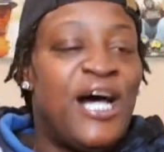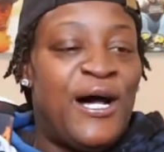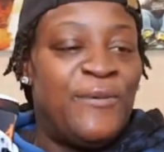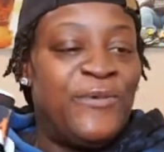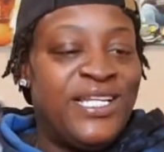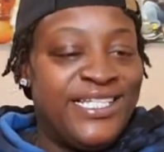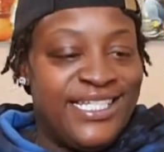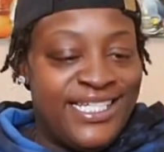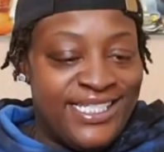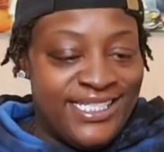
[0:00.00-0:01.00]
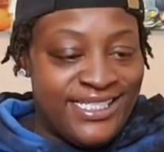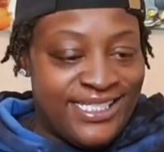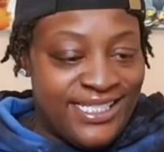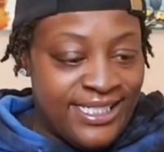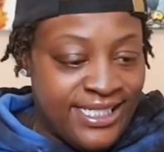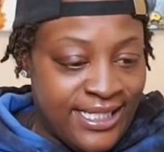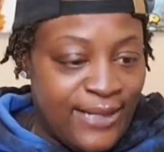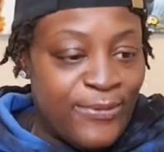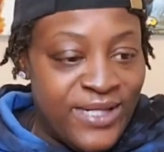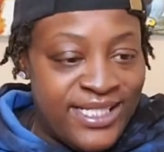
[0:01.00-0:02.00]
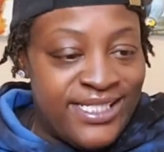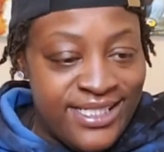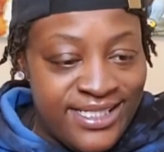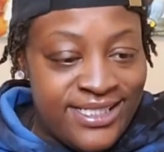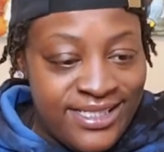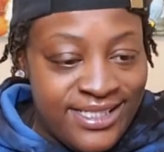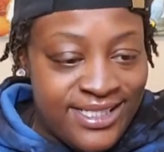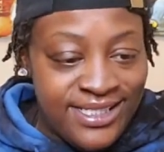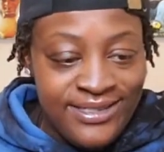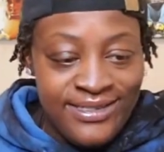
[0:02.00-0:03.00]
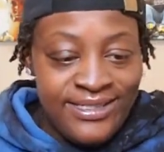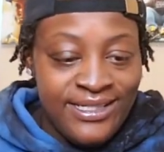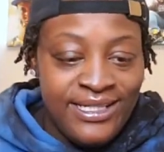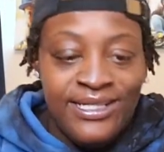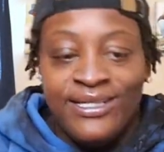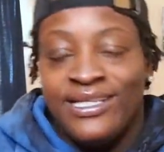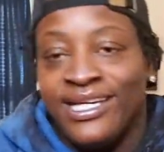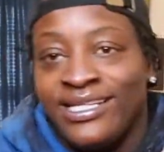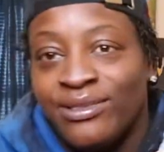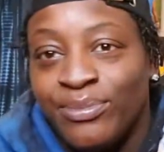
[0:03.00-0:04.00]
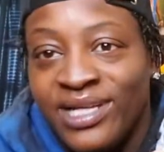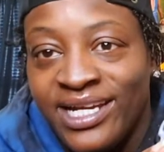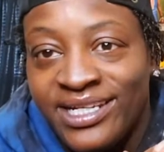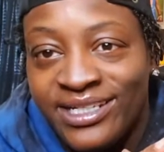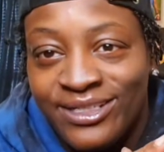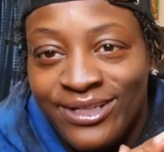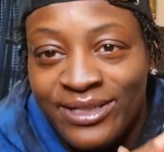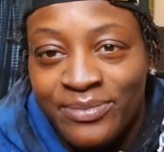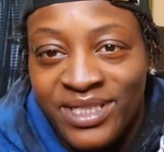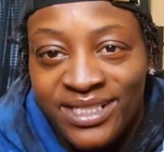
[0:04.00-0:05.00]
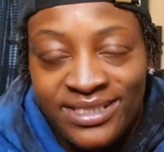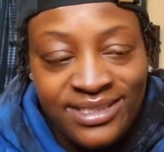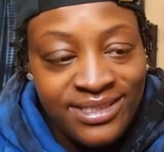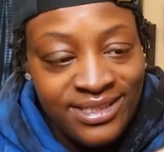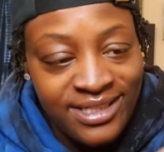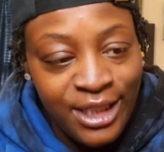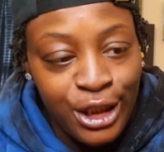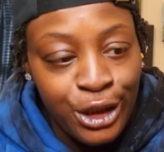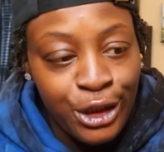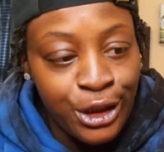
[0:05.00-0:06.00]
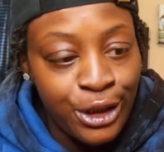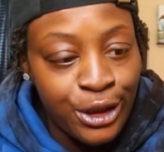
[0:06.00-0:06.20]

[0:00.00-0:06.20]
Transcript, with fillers: I'm really digging this. I'm really digging this. They got the black and the gray mixed here.